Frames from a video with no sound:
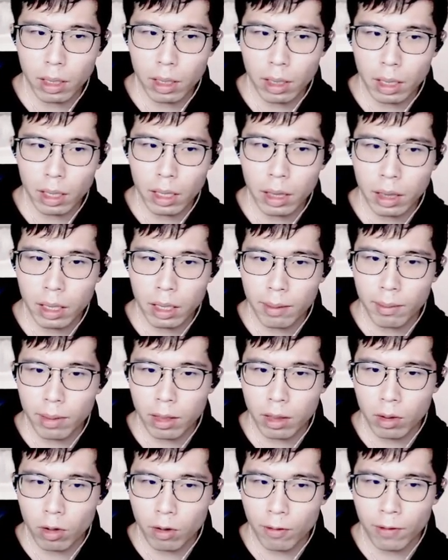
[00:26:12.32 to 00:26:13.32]
it
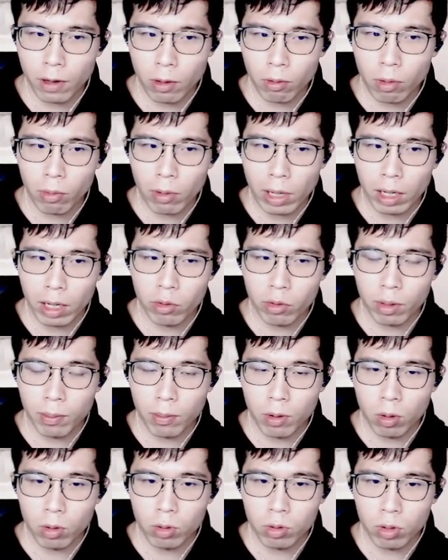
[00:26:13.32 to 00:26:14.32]
seems not very
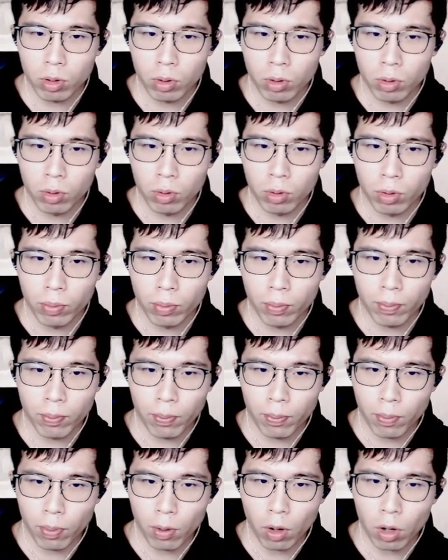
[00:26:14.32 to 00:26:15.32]
valuable to
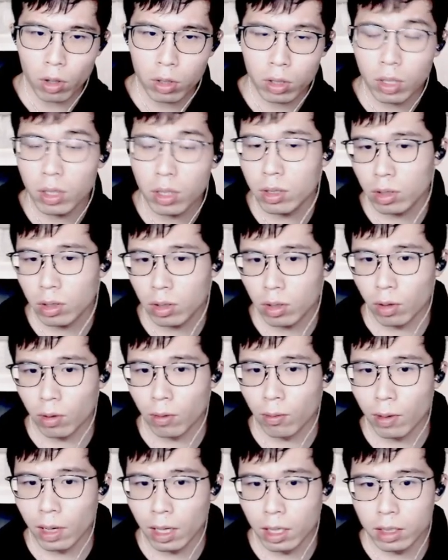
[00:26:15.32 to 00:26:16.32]
block the
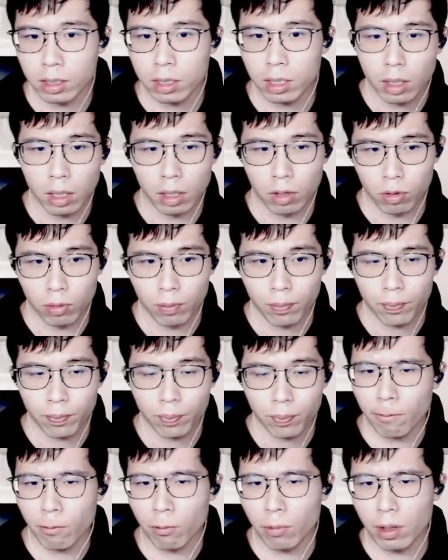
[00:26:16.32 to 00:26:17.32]
whites here.
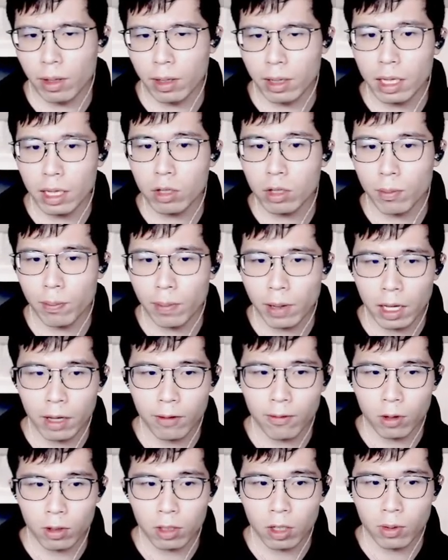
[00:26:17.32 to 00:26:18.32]
You need to
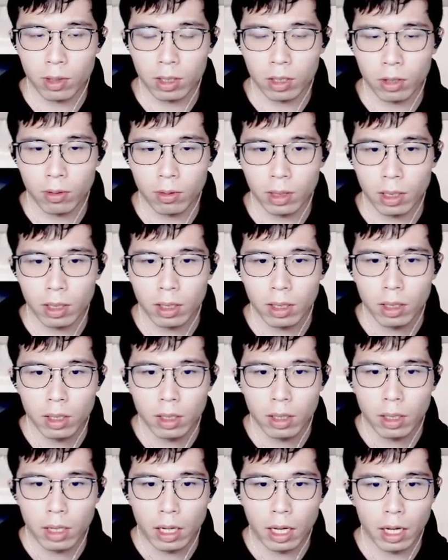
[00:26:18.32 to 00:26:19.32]
play for territory.
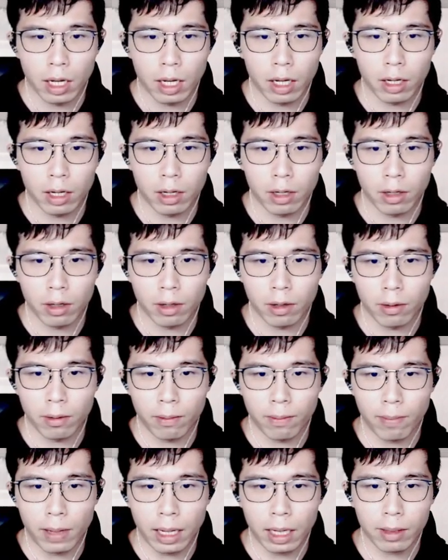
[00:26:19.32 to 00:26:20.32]
And
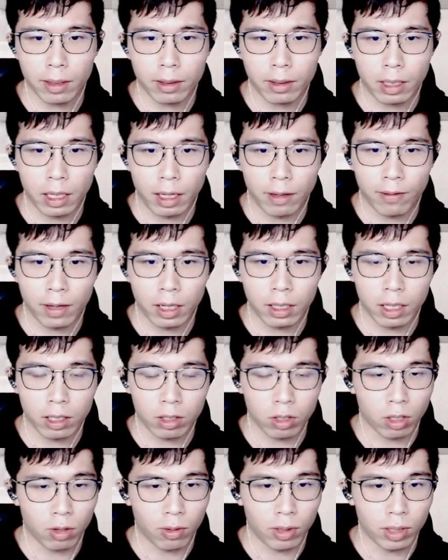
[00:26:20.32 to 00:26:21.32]
black defending
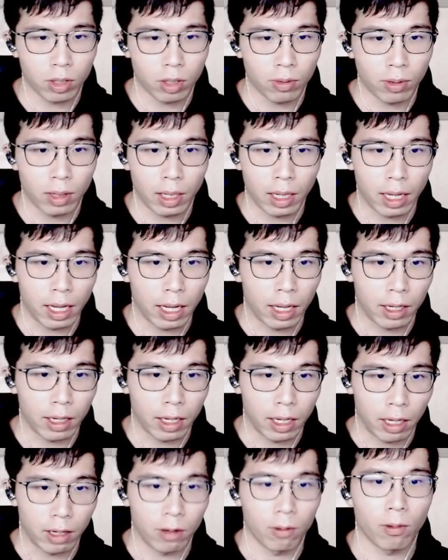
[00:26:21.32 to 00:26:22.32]
the territory and
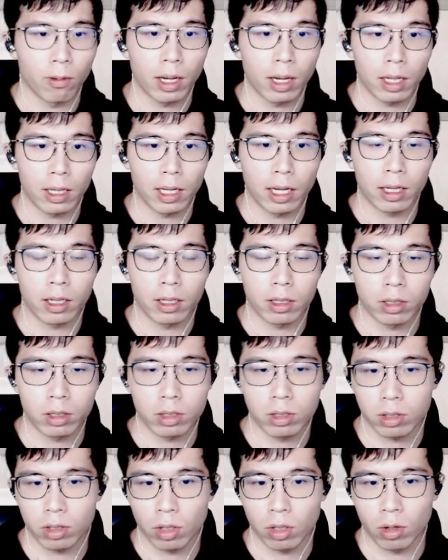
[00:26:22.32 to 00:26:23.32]
invading
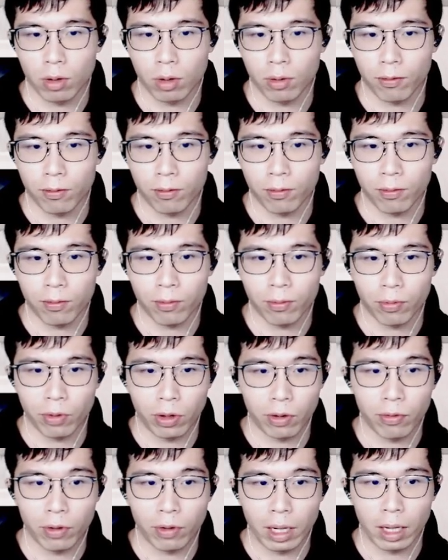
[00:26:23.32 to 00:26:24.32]
the
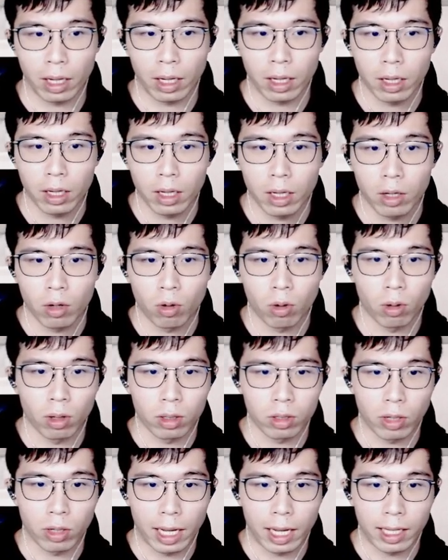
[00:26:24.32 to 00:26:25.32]
3-3
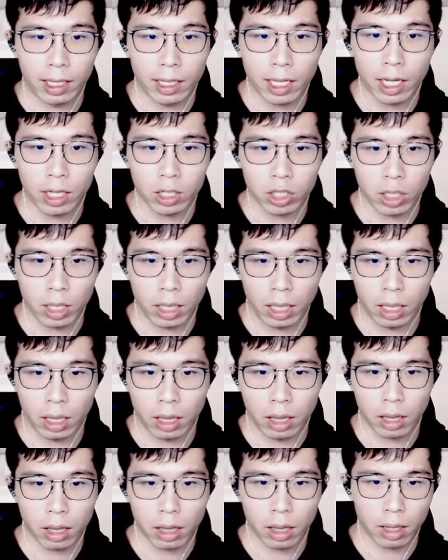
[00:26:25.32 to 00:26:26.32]
or the attach
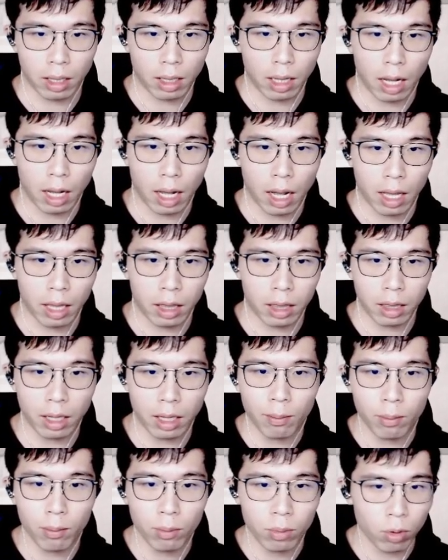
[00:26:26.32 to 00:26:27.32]
is
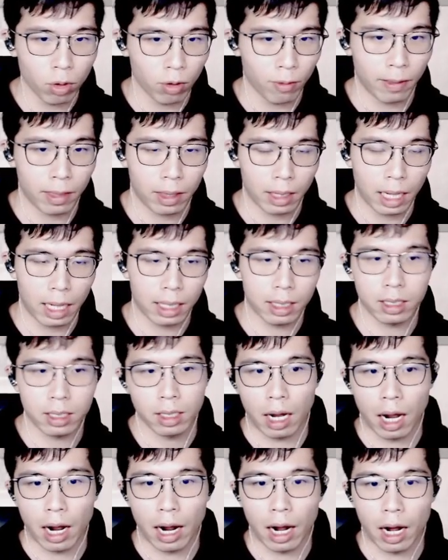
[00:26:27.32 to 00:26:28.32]
some moves
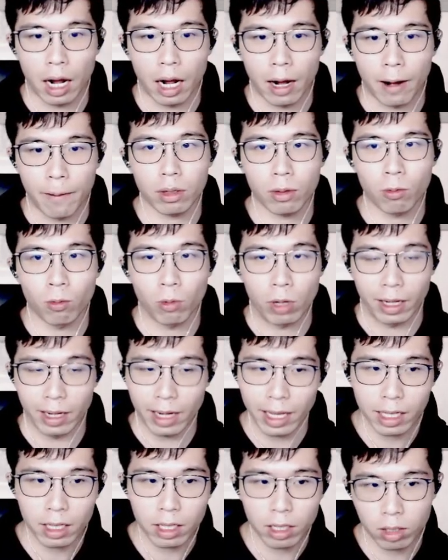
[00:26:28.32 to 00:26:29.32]
that are
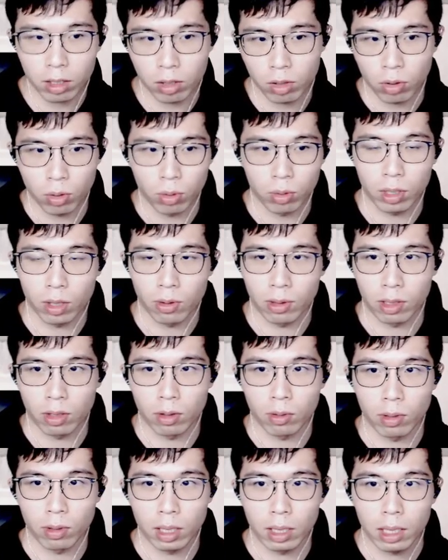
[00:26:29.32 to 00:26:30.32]
related to
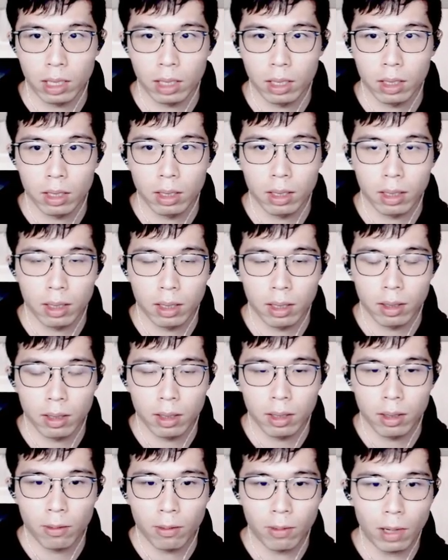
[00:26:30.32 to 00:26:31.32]
territory.
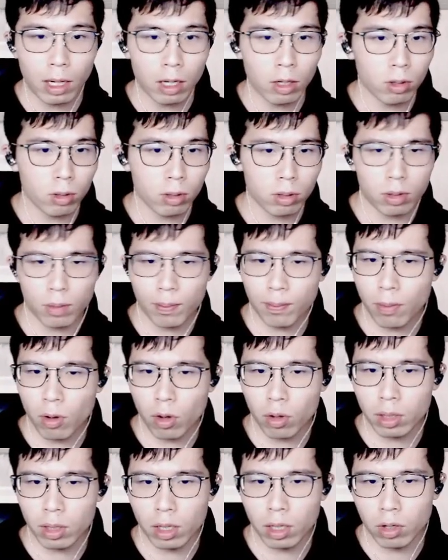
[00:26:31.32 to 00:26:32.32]
While the
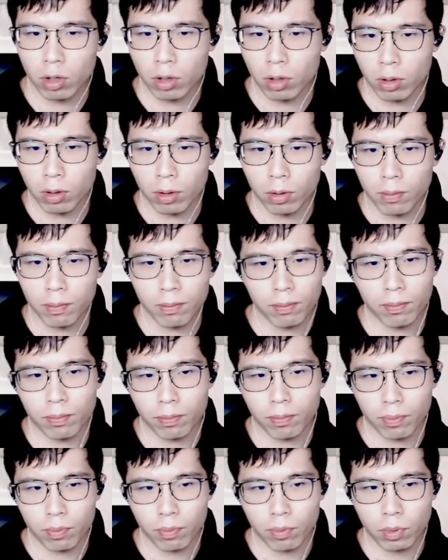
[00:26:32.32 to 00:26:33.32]
block here
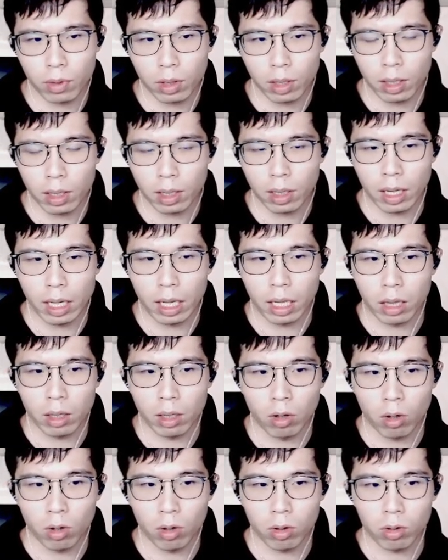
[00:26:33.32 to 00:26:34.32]
is
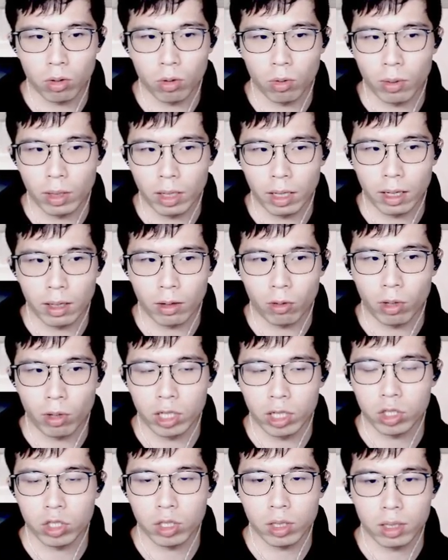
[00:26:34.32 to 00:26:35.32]
not doing a
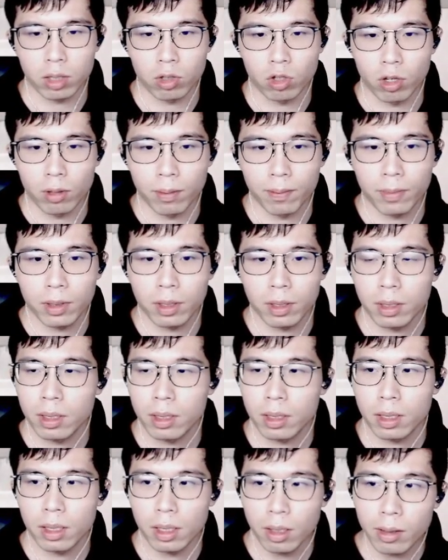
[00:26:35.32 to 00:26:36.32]
great job.
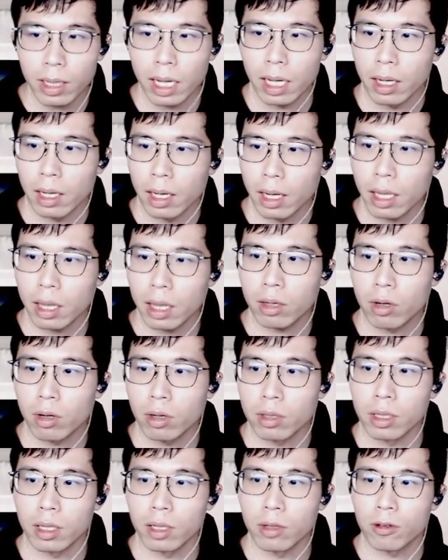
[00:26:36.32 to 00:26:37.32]
Okay, let's
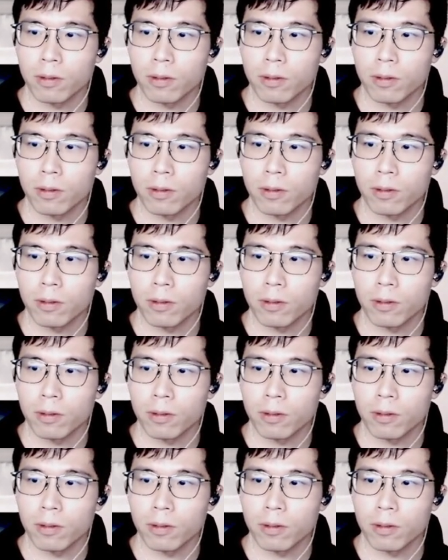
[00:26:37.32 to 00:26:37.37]
continue.